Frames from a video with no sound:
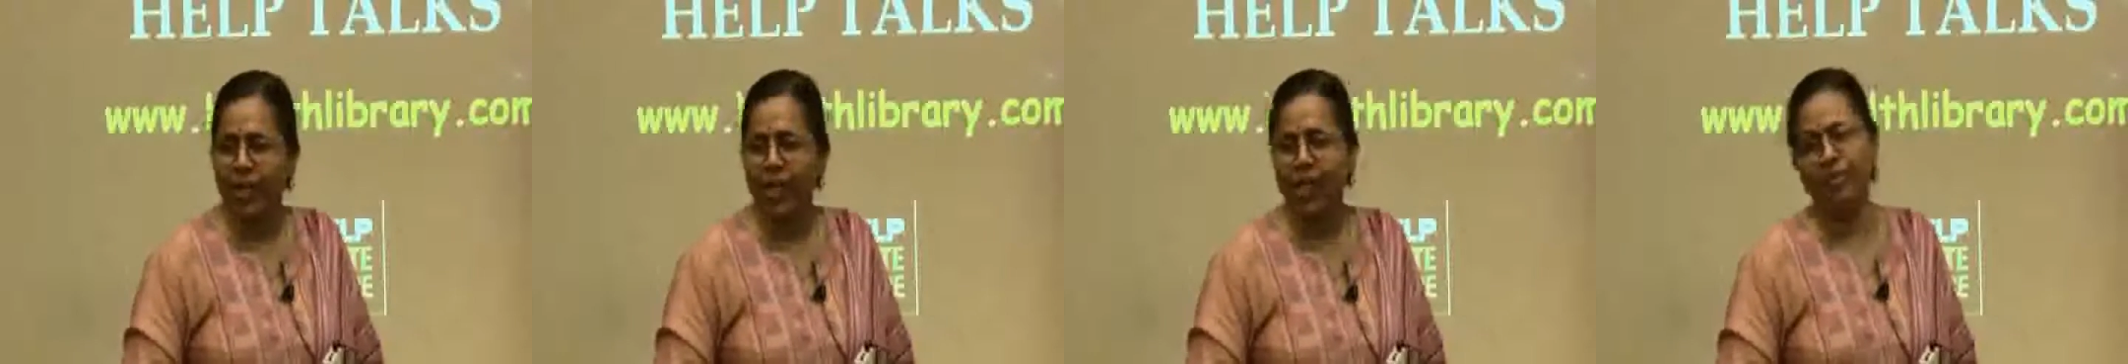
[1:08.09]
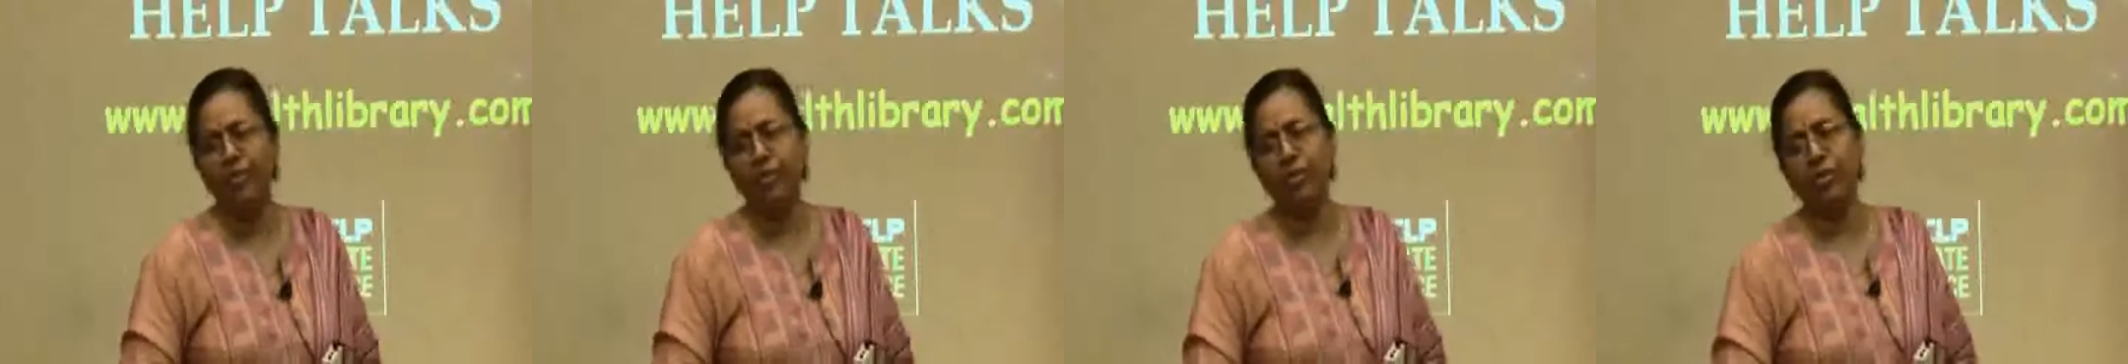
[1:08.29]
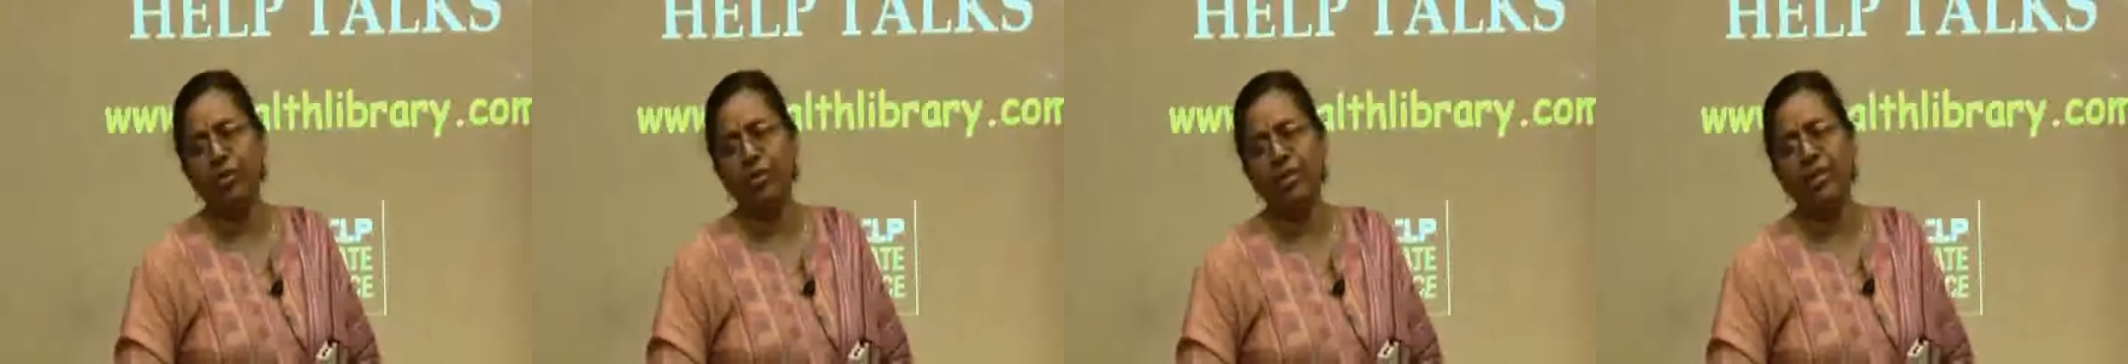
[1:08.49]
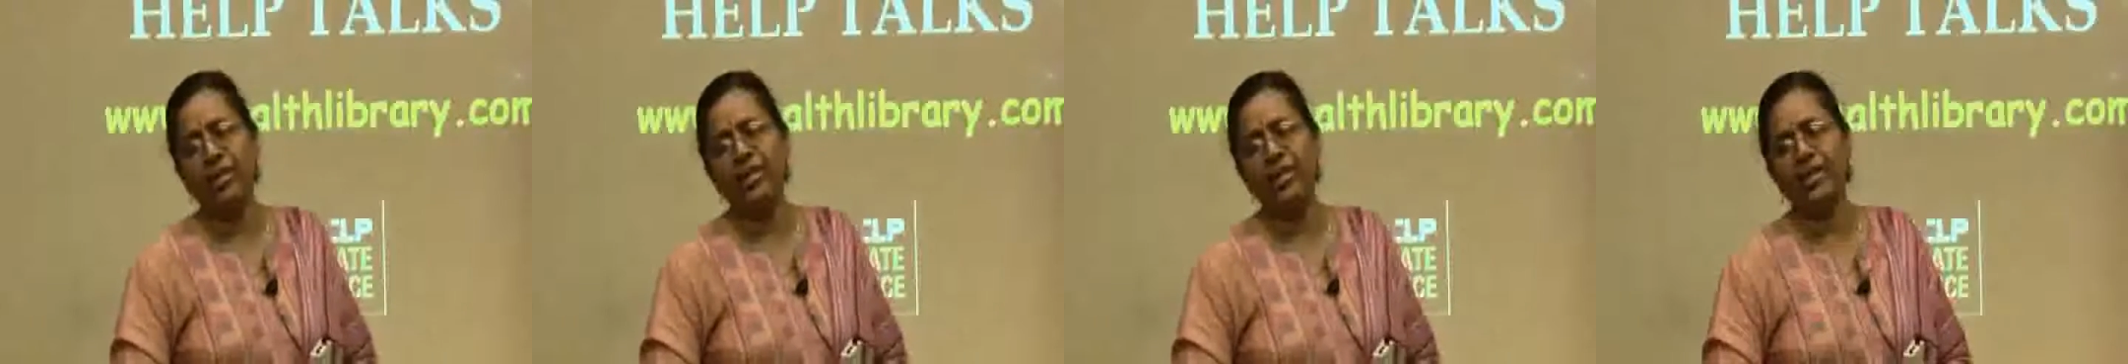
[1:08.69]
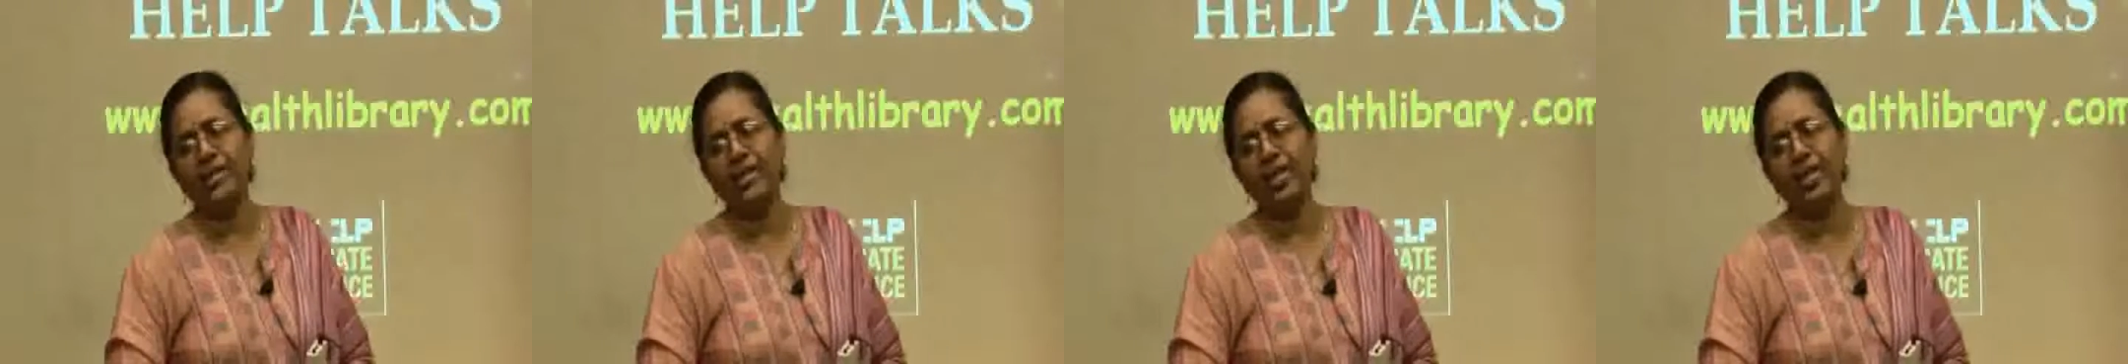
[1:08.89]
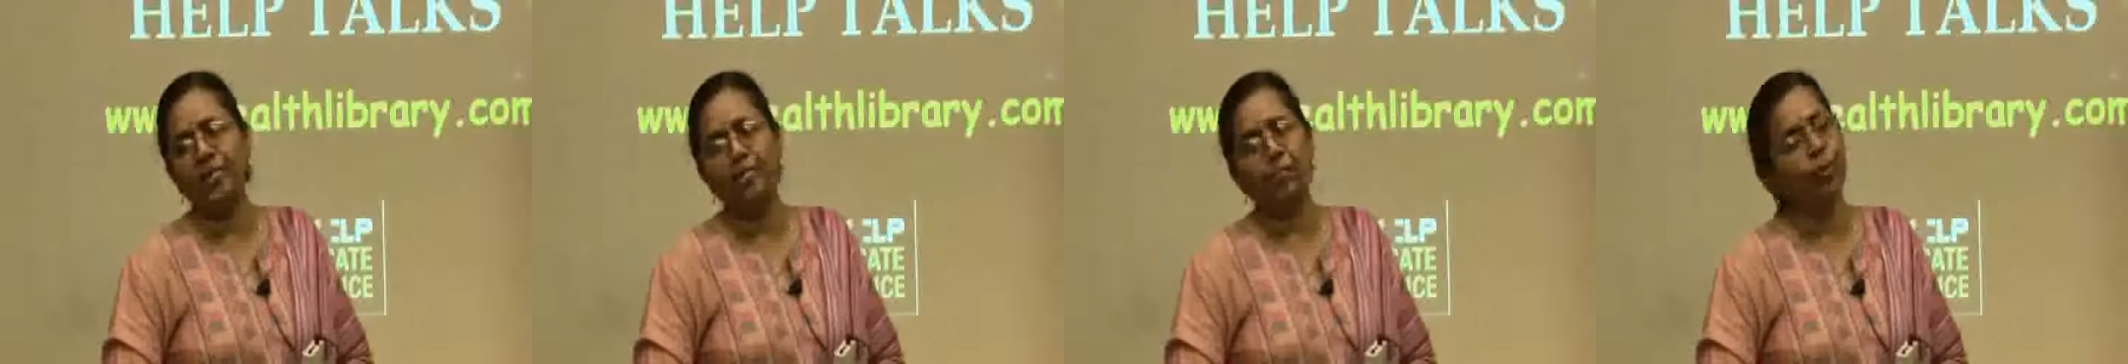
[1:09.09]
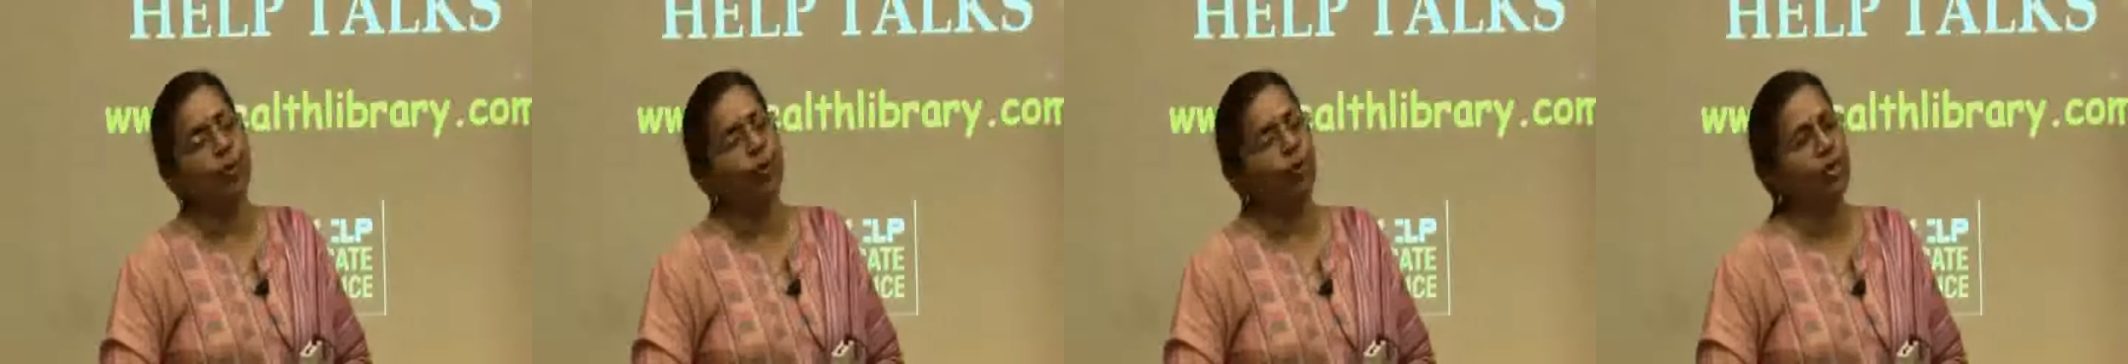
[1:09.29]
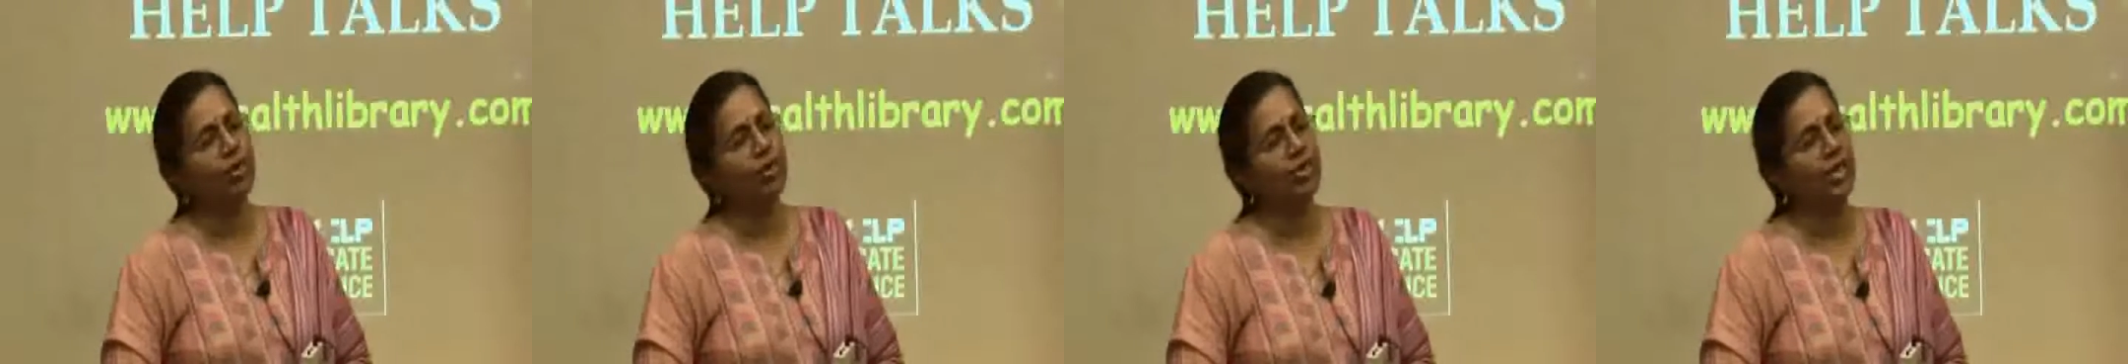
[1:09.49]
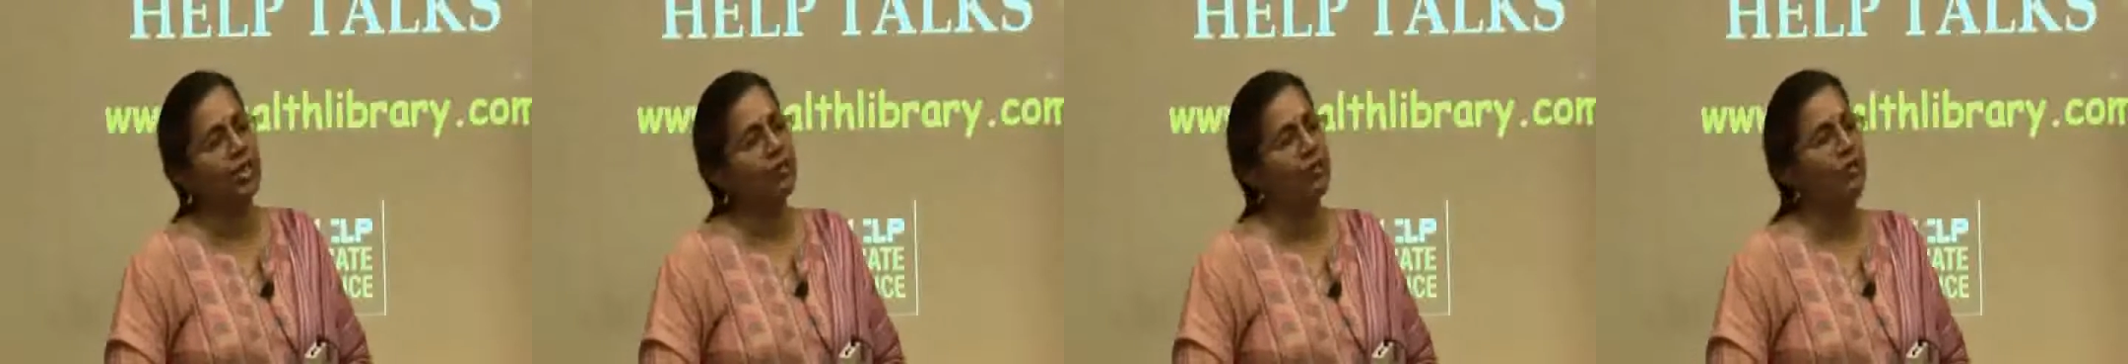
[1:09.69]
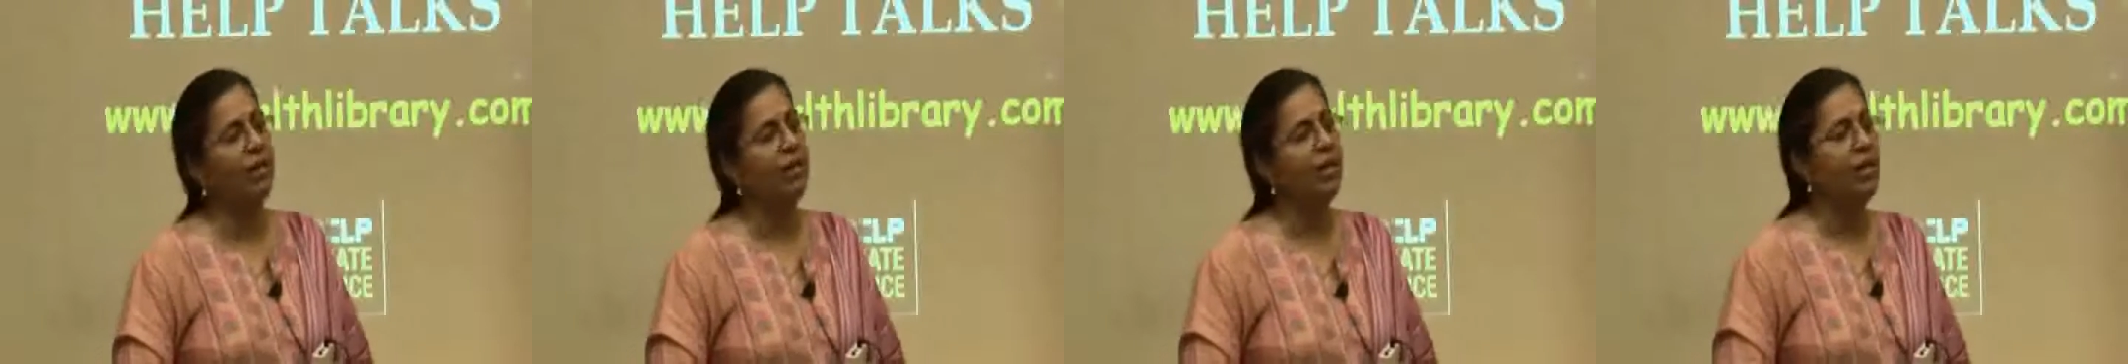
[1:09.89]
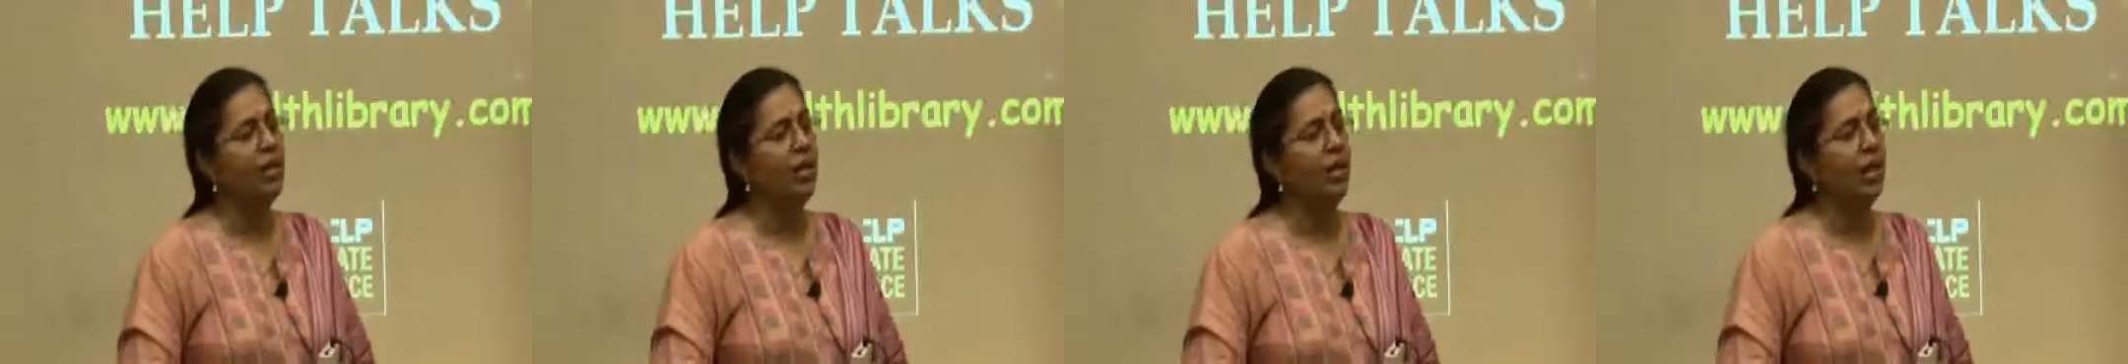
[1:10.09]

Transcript: and we have attained that pure sattva.